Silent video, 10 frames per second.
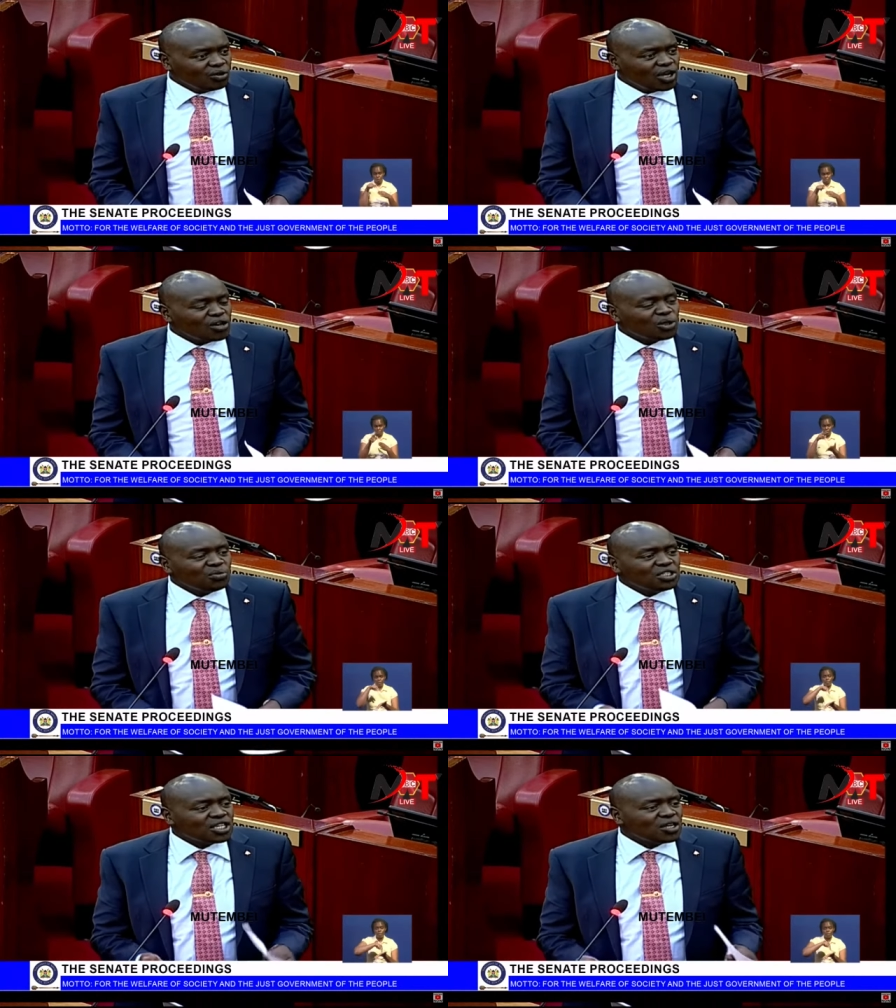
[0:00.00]
You
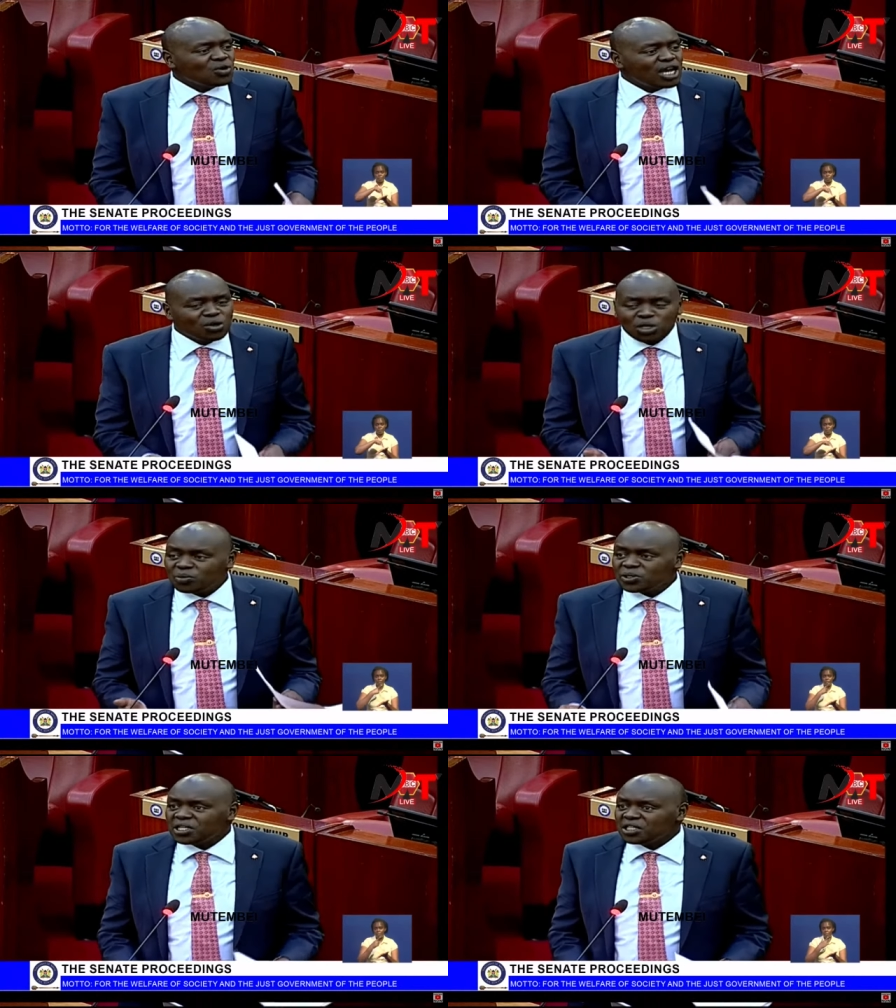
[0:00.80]
cannot be saying we are
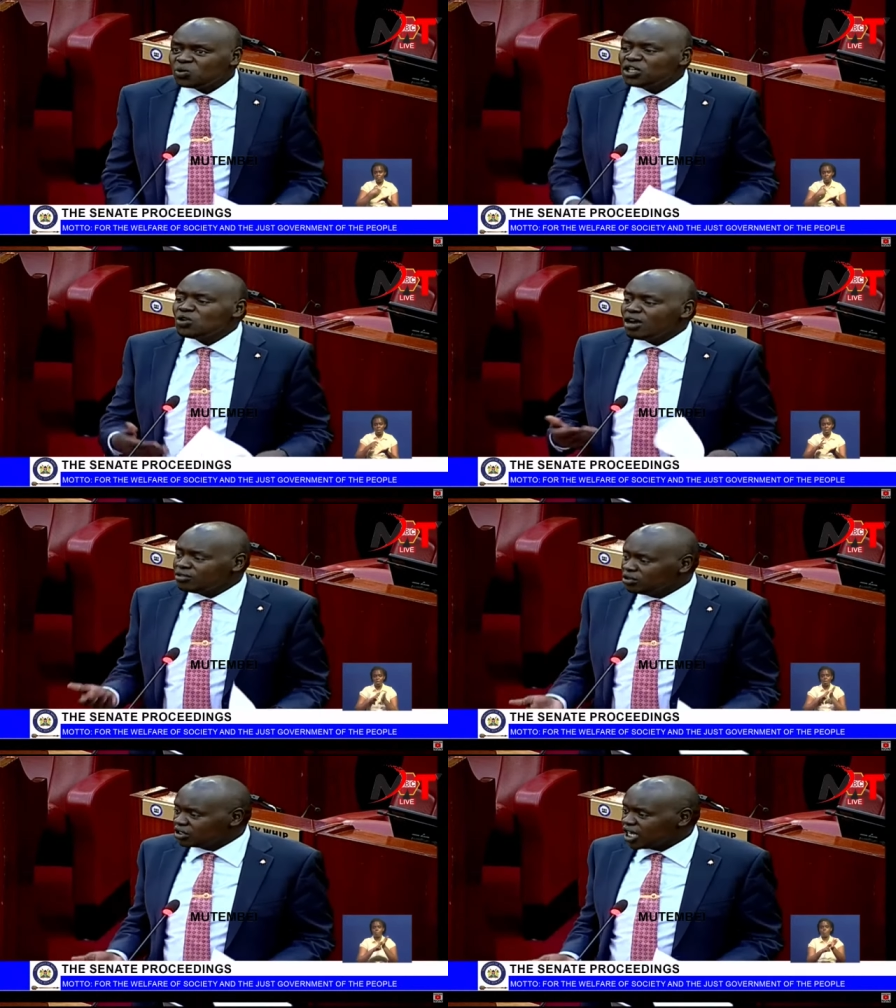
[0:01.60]
not represented when you
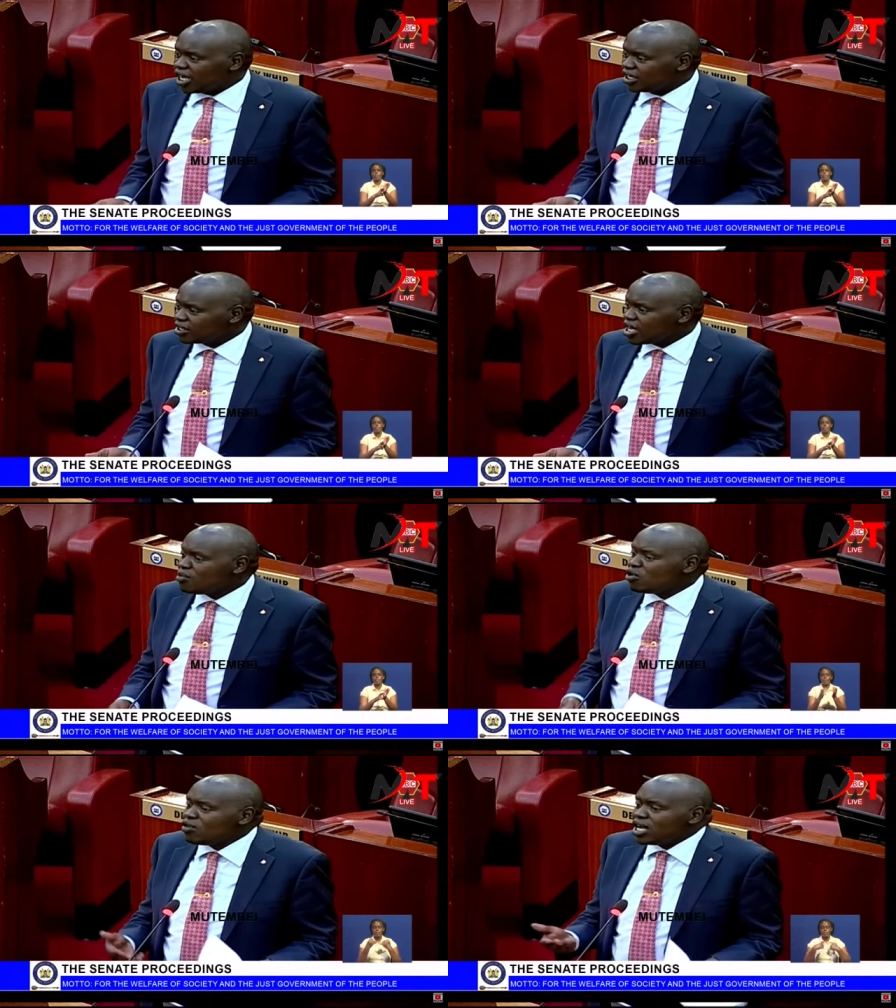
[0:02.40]
have not tried.
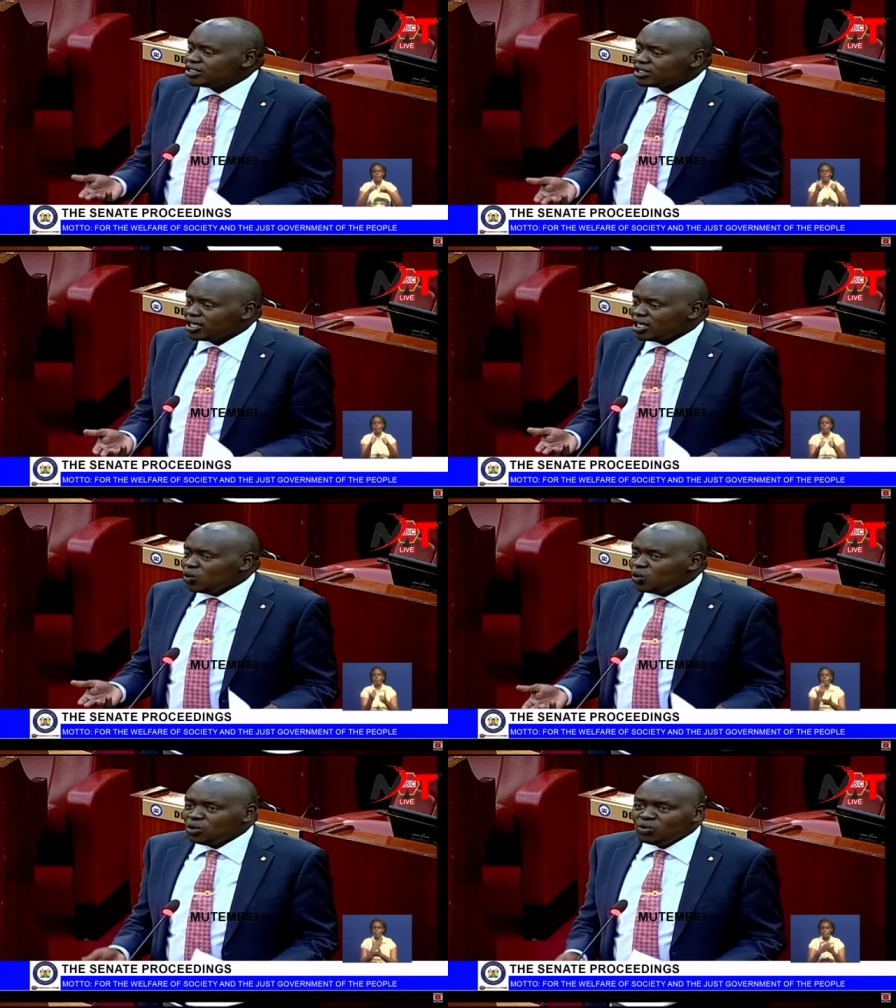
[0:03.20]
Some of us,
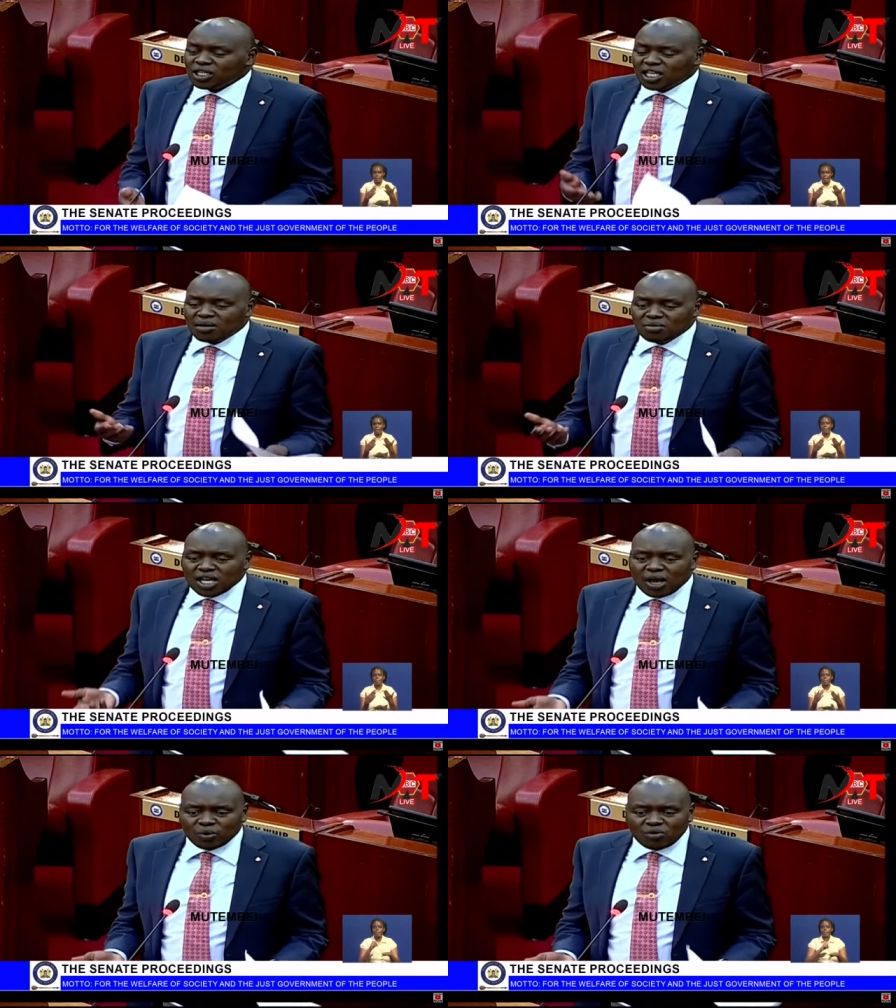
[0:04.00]
when we
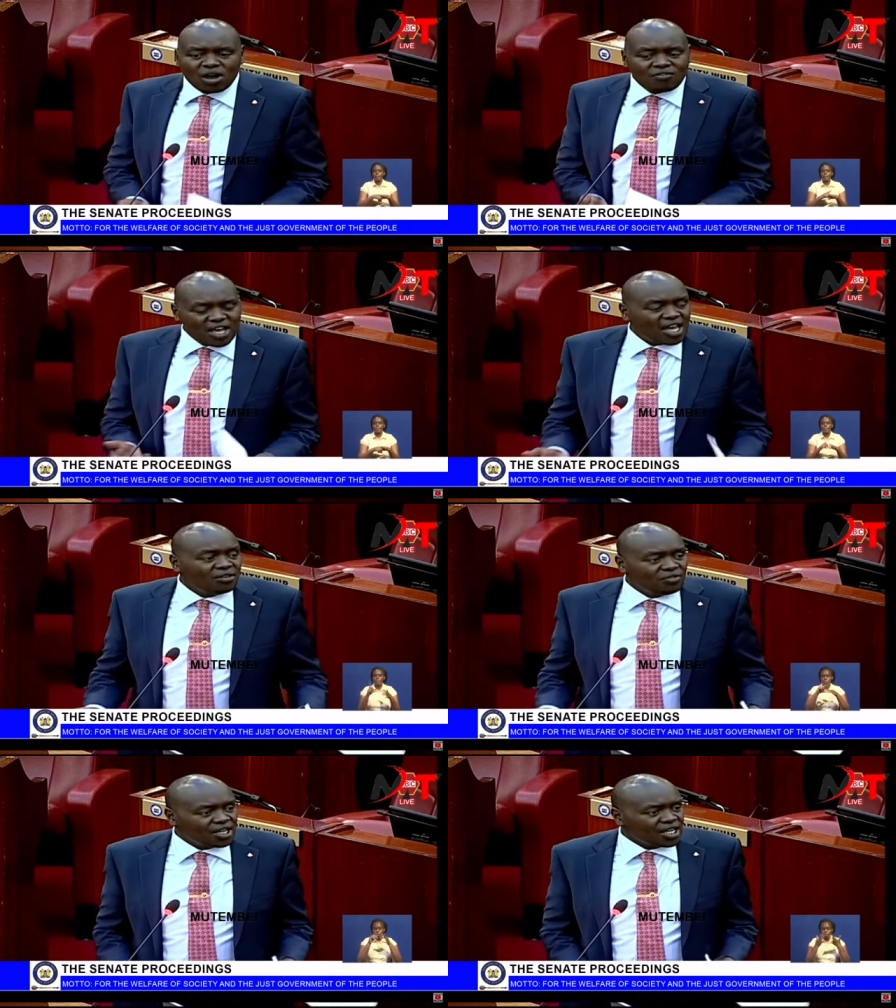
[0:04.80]
came here, we were
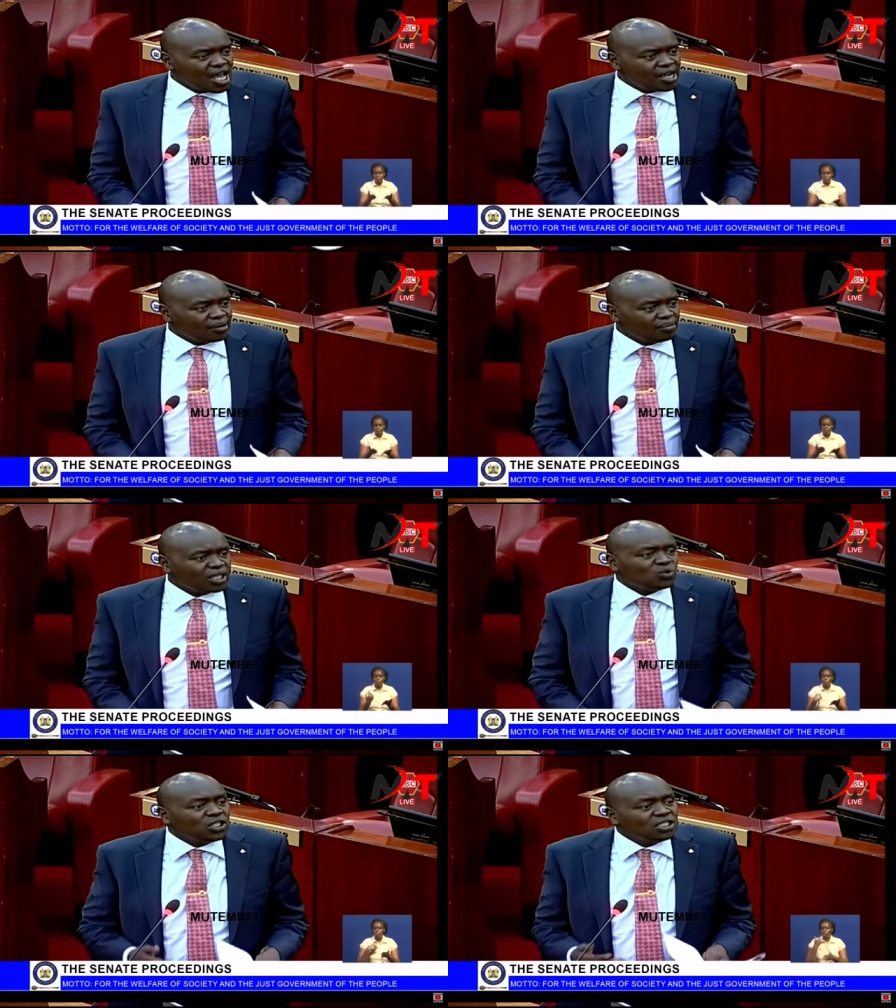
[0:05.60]
very, very young,
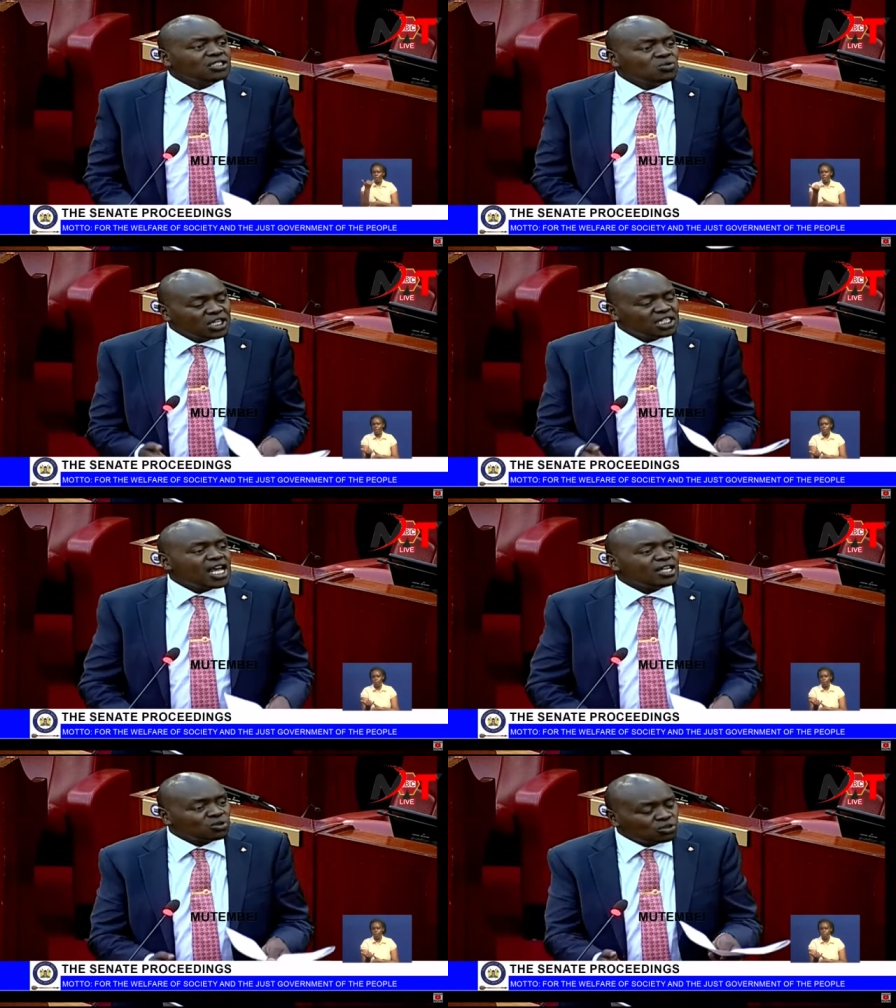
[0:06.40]
but we, we
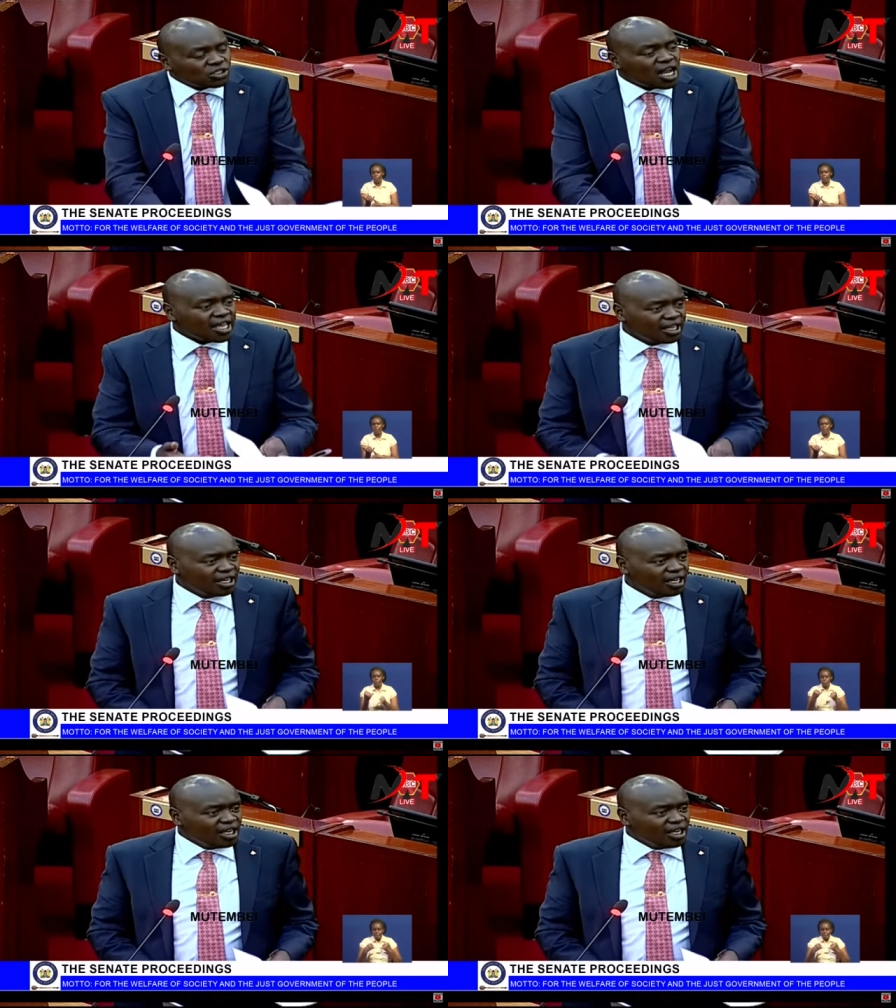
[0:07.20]
dared to try.